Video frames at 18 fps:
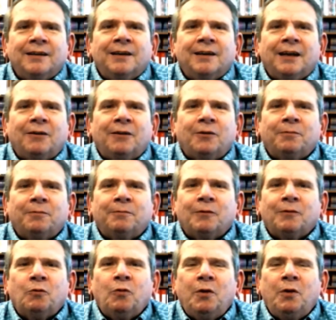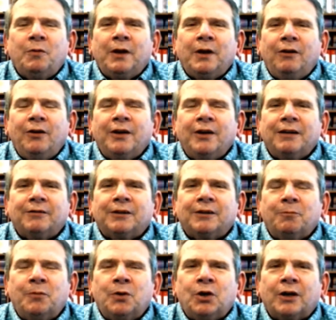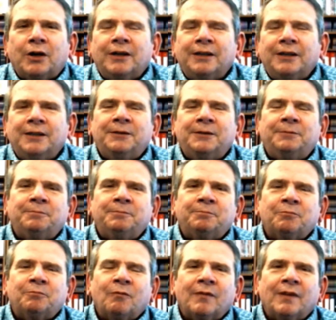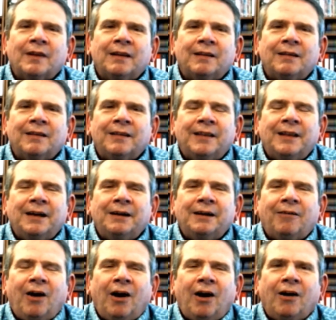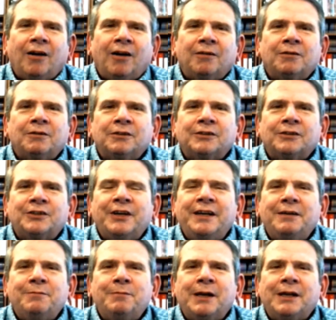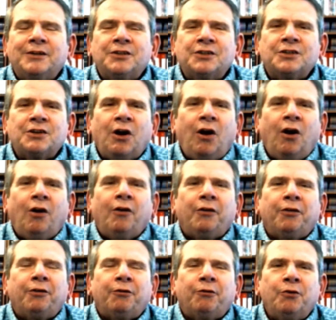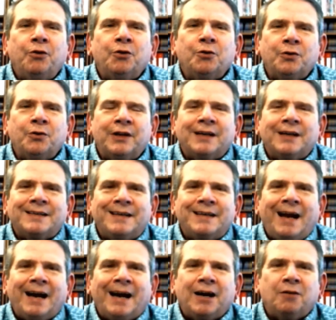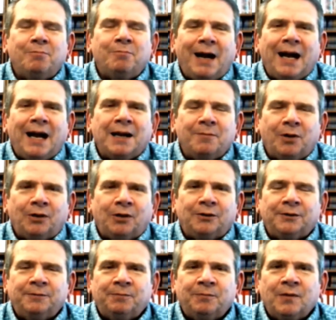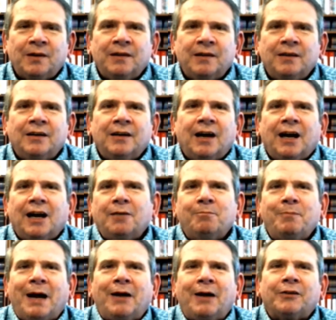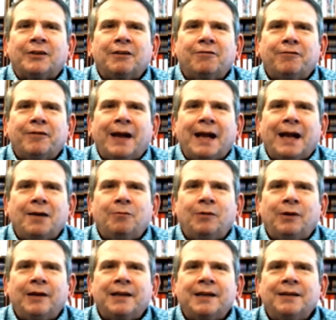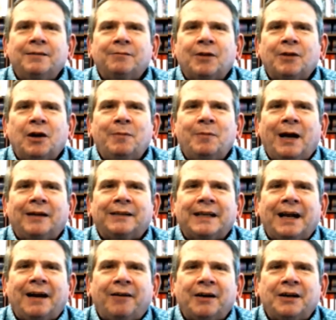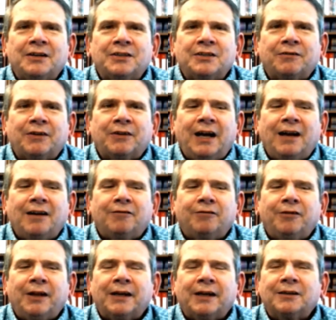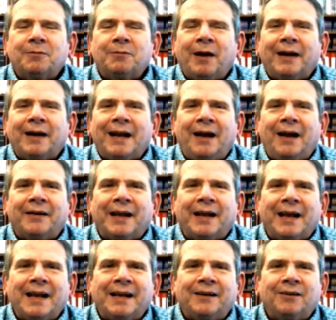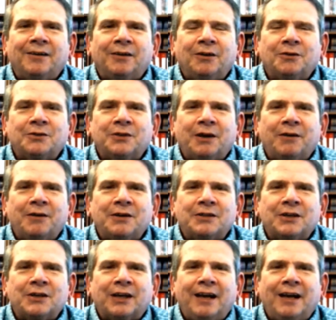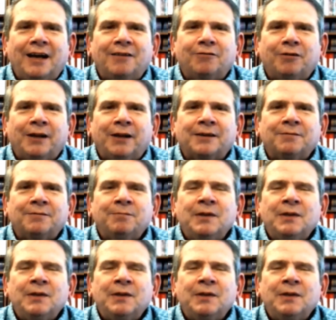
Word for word: Now, when we look at the book, there are tidbits all through the entire Bible about the family, about the areas of conflict, about how to handle those areas of conflict.